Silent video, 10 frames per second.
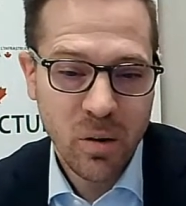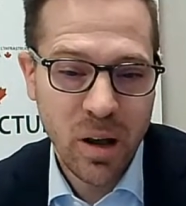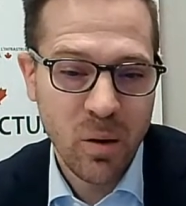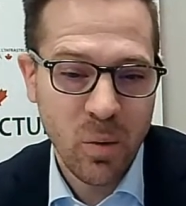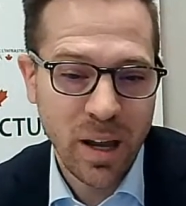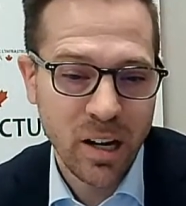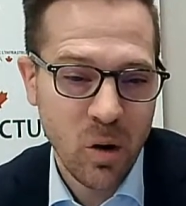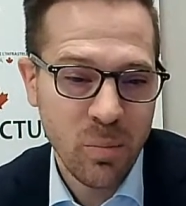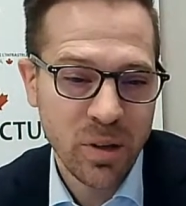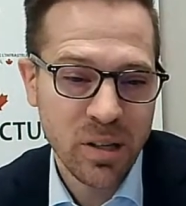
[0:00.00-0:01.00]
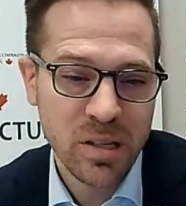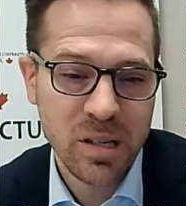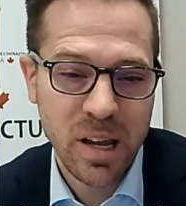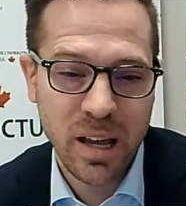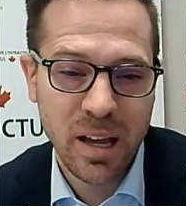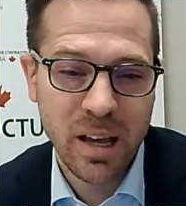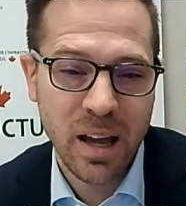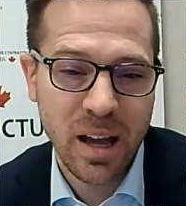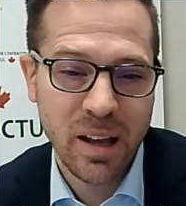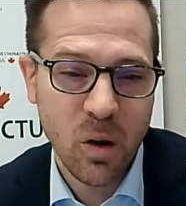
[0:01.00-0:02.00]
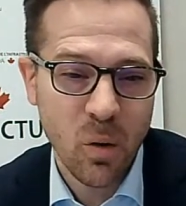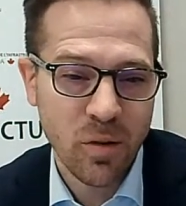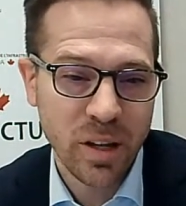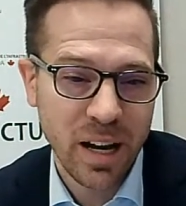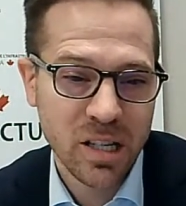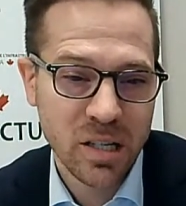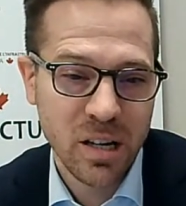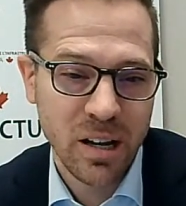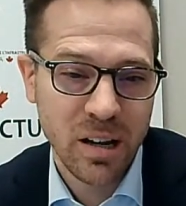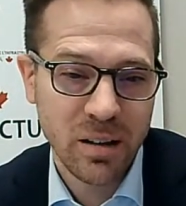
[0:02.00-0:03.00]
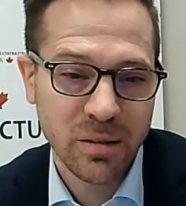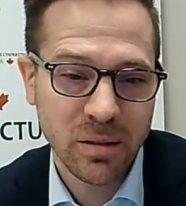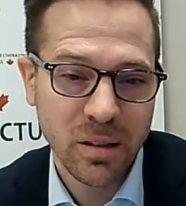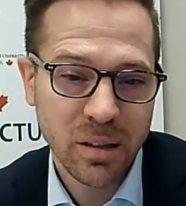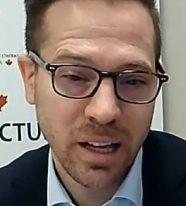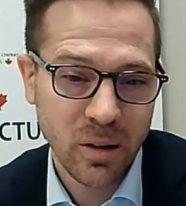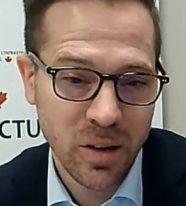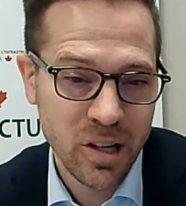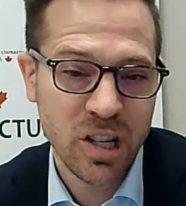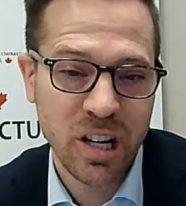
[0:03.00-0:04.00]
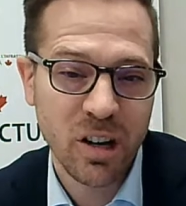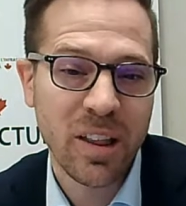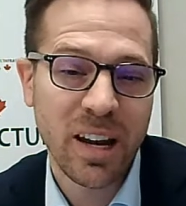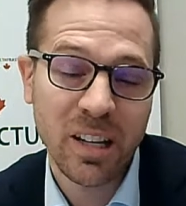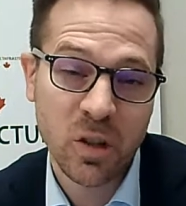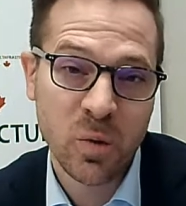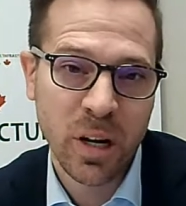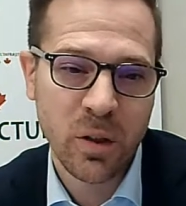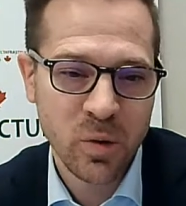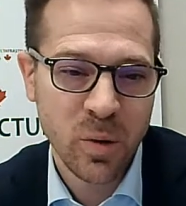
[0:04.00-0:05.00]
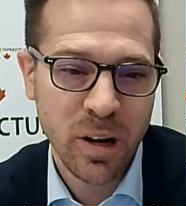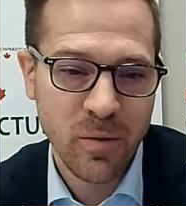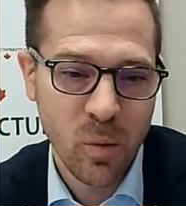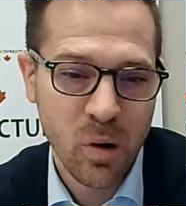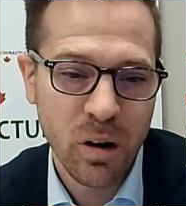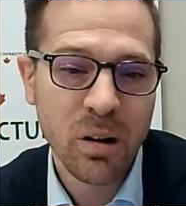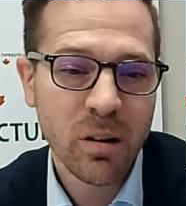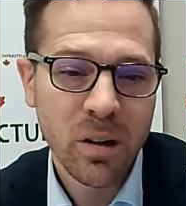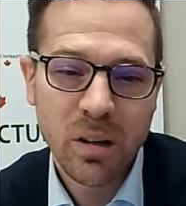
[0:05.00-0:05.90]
uh, when it opens uh, over the next uh, later this year and then into 23 24.